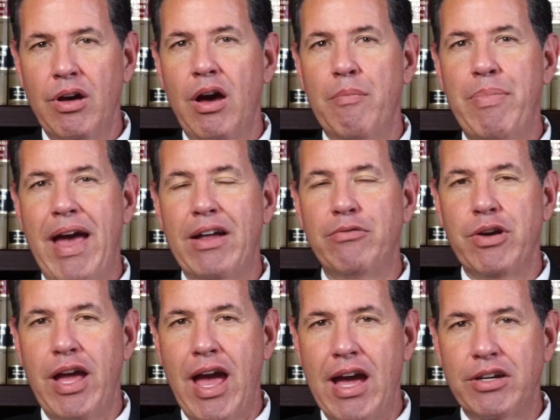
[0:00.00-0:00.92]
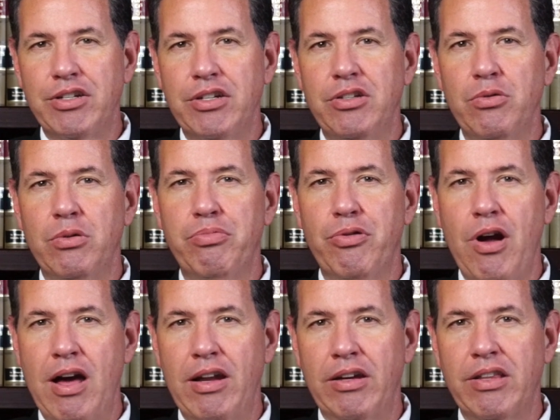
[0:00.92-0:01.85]
a bad reaction to a
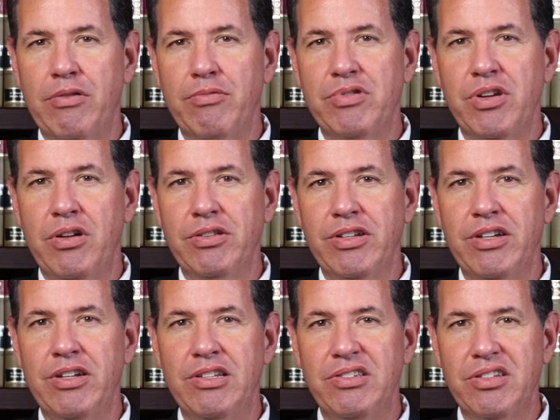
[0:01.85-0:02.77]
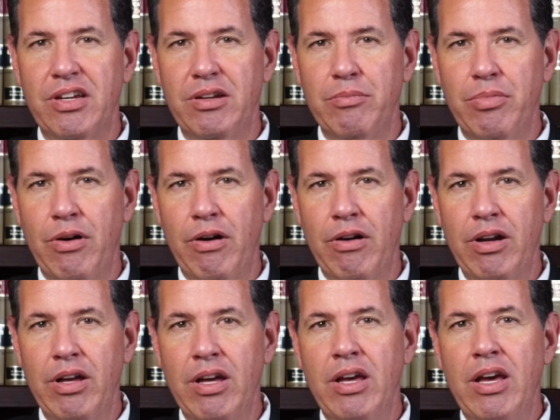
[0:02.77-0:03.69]
product that resulted in a skin burn,